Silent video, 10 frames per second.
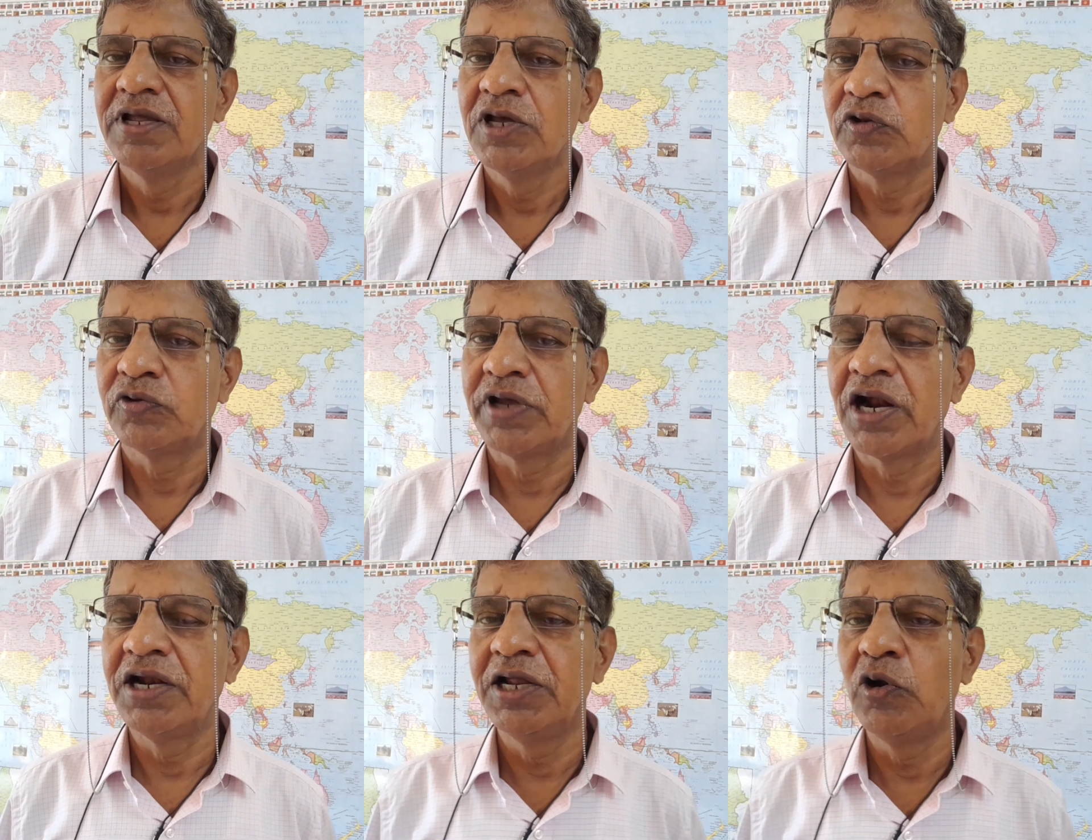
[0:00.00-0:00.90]
So
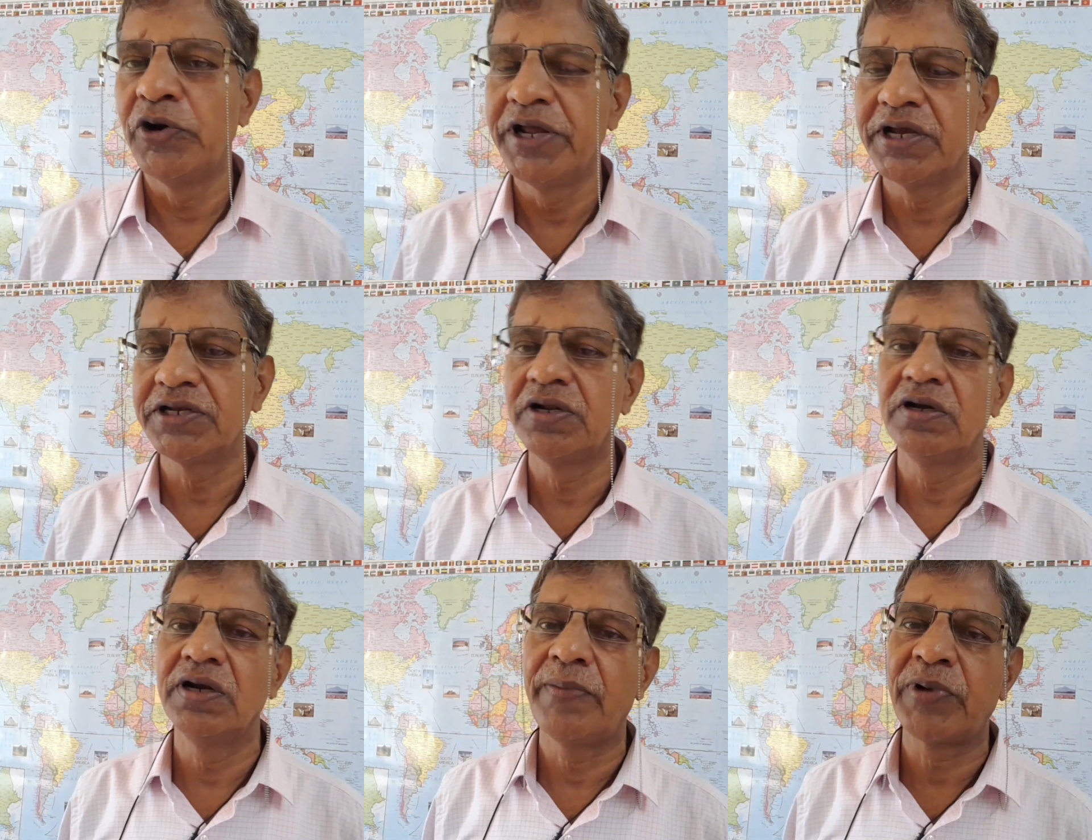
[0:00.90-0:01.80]
generally loading is
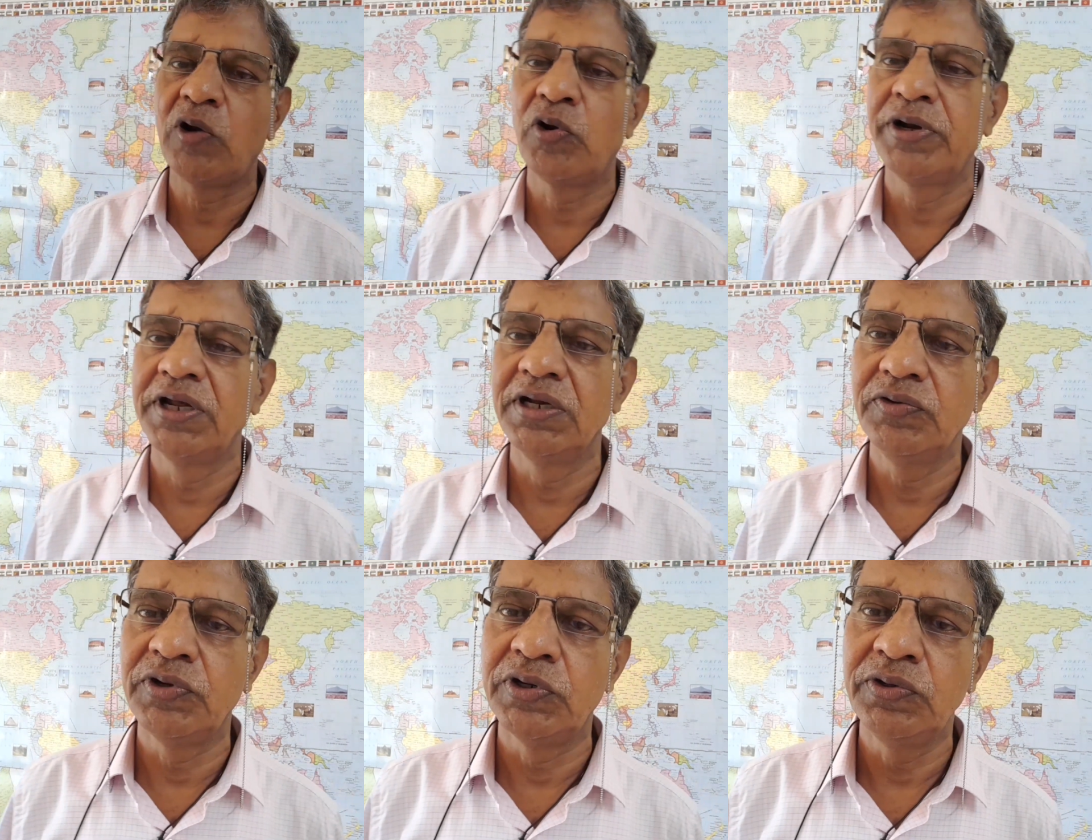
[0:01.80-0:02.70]
done. After loading,
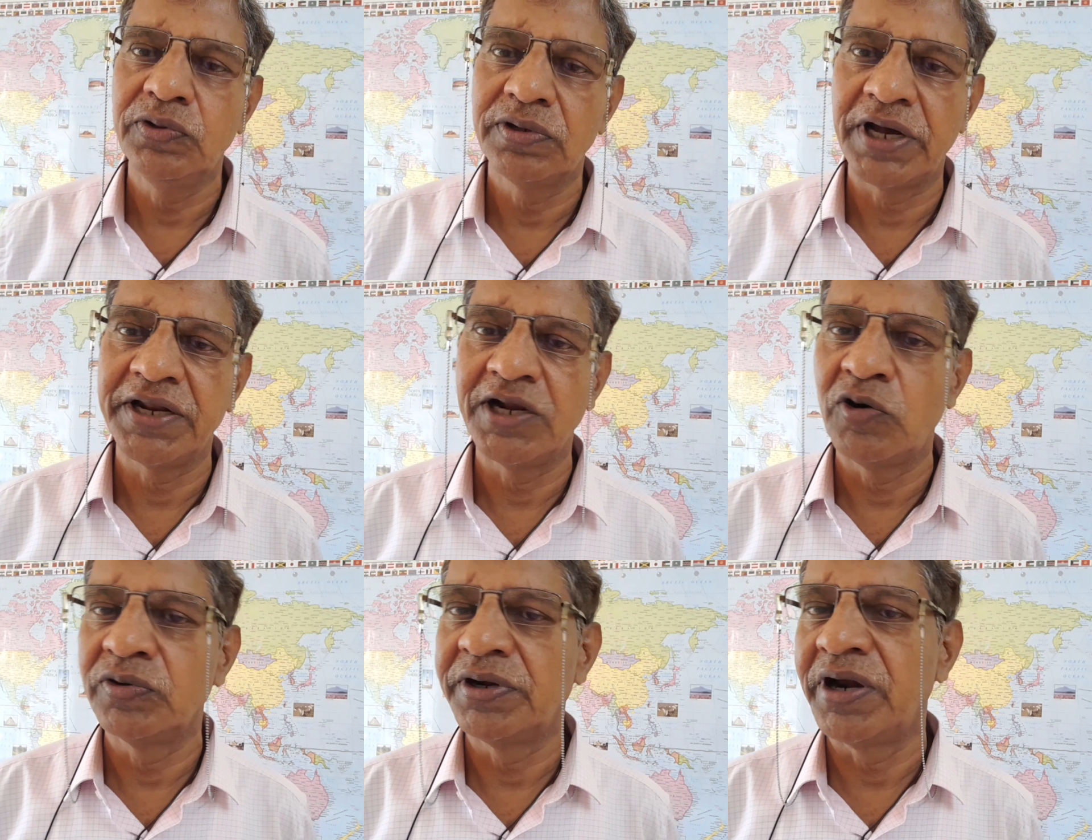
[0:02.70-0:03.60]
we carry
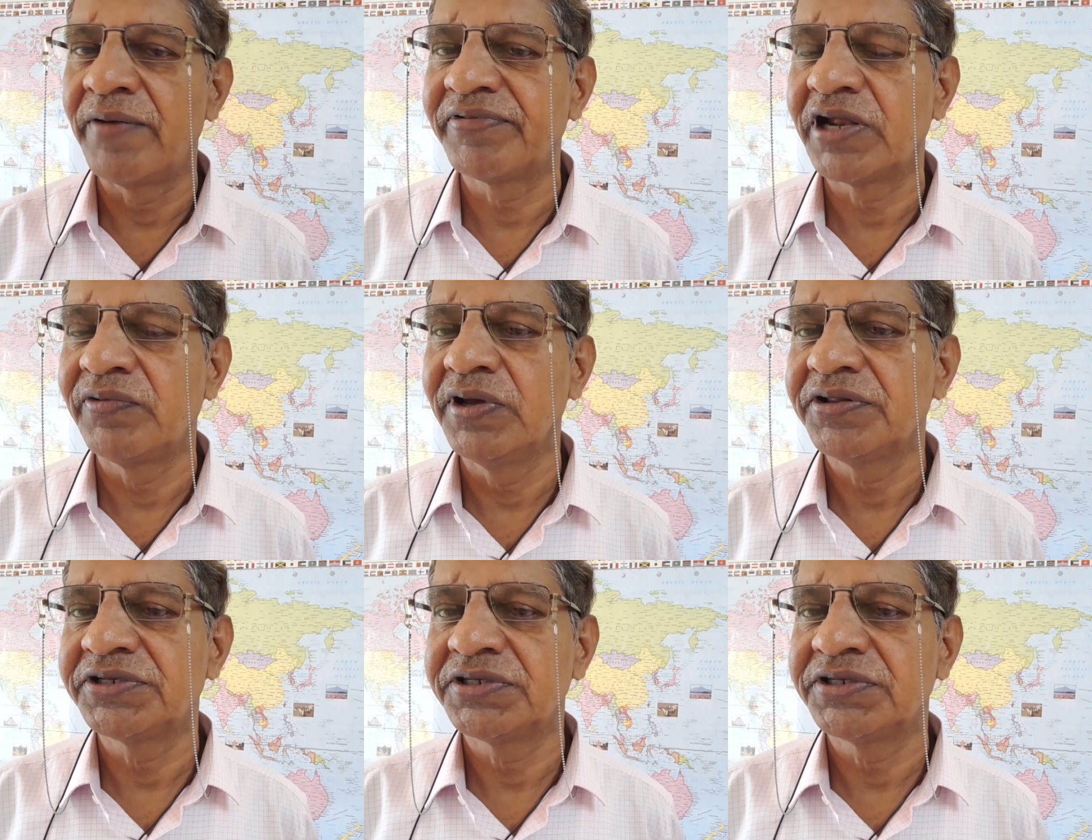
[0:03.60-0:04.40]
out the draft survey.